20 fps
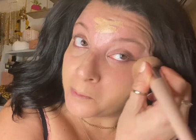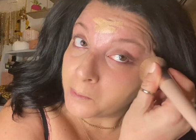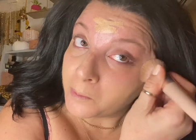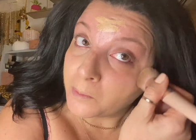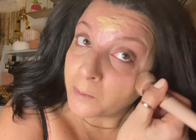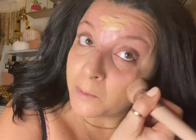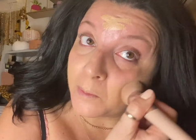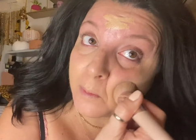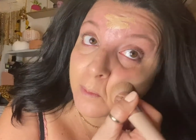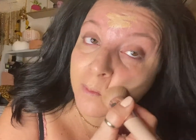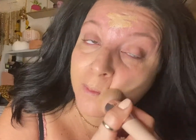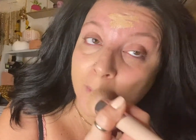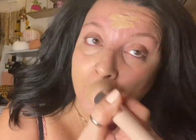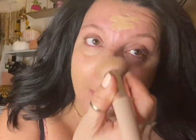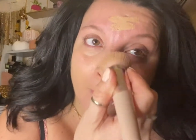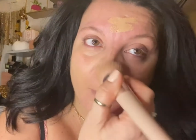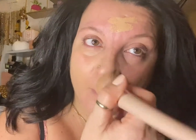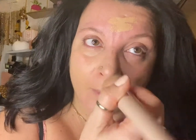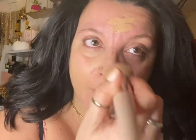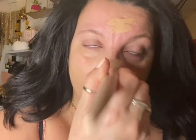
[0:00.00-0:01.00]
it's not
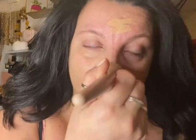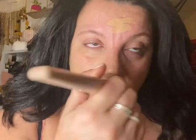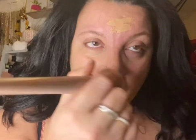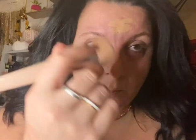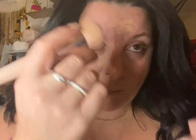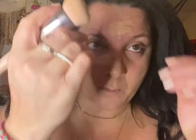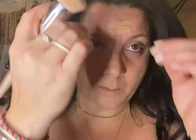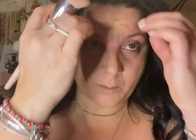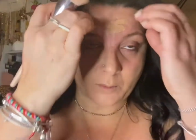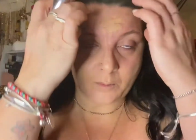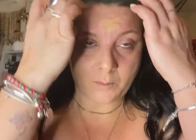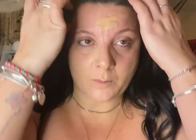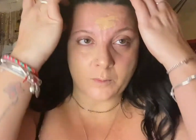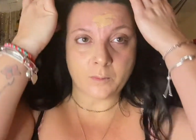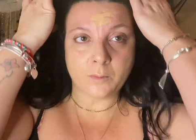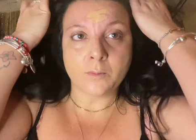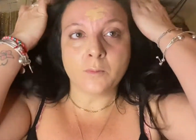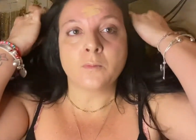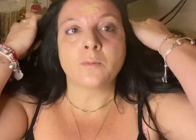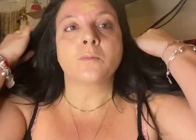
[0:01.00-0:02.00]
bad, but
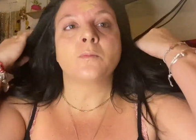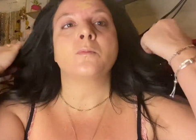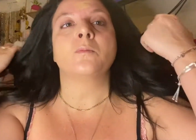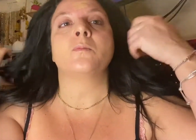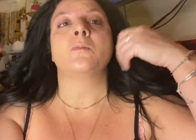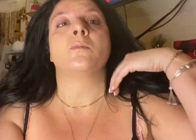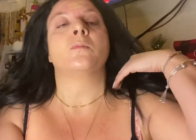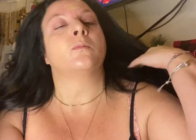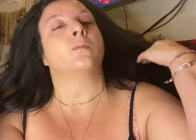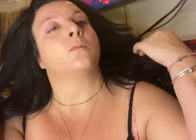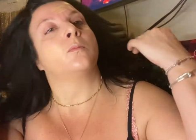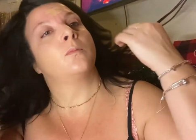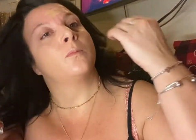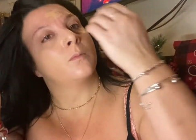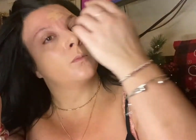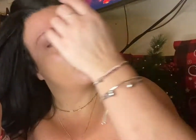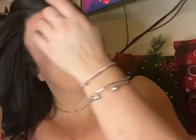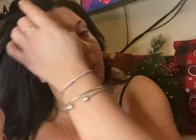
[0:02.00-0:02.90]
yeah,